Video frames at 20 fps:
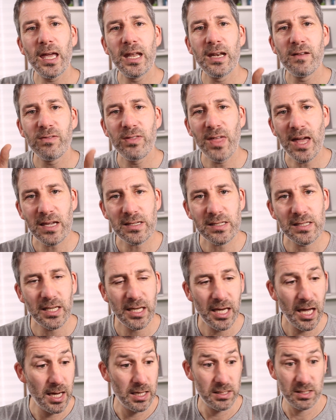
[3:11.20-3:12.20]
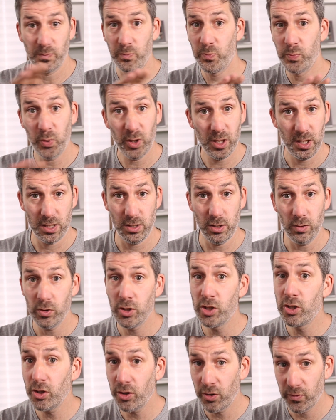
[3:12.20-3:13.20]
And if that's the case, brilliant, you
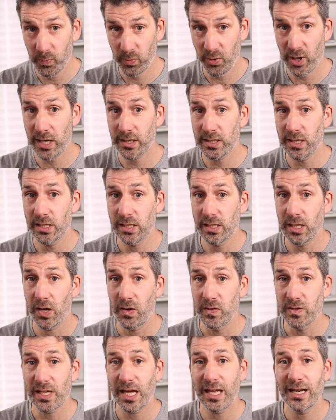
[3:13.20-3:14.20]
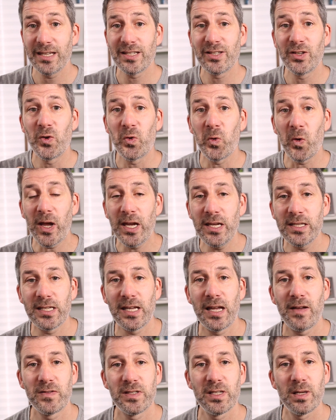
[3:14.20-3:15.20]
should practice those. And it's great to
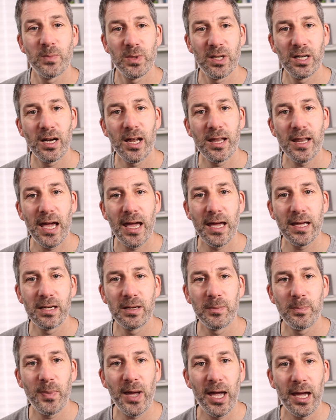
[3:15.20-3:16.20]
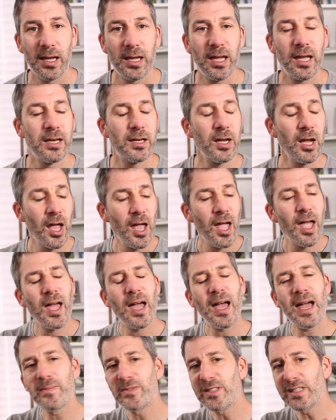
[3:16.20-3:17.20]
have something like that in the bank. And
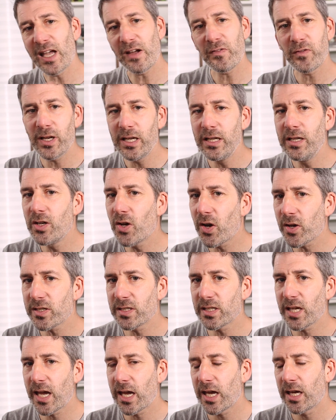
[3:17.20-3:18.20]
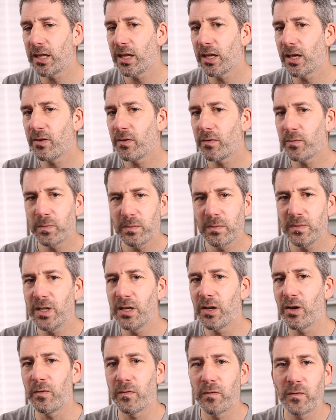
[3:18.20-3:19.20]
I'm definitely not saying that,
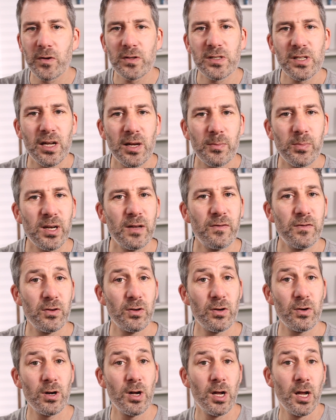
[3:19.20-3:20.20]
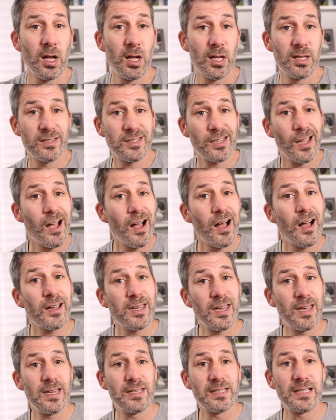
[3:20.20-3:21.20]
you know, for example, if your
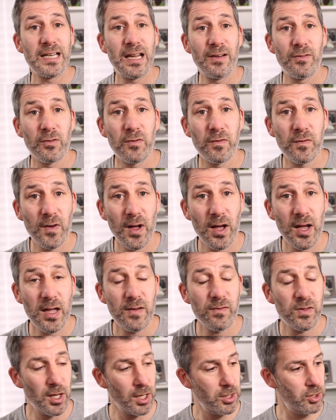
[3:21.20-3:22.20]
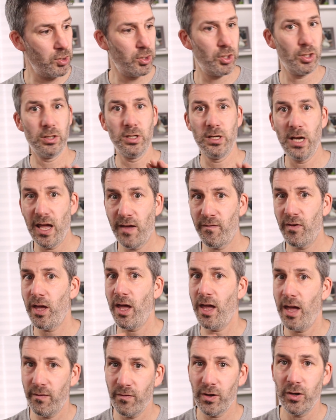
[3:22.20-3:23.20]
target is a level five, that you should never,
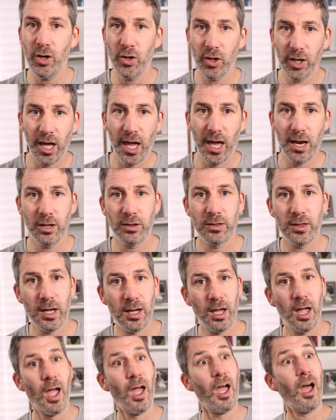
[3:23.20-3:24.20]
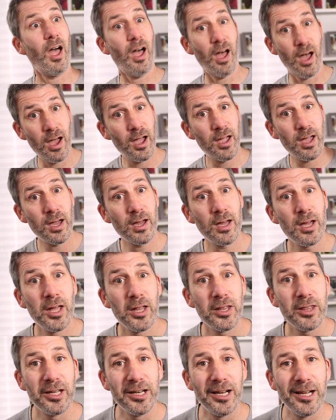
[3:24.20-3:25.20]
ever look at anything higher
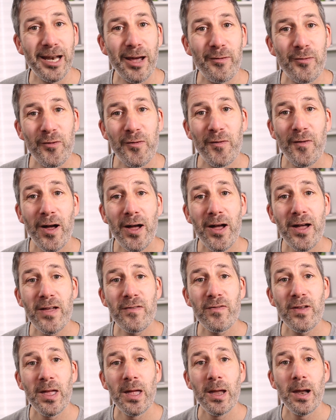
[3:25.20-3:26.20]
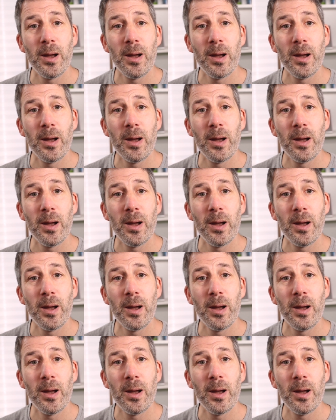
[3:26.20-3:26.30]
than a level five.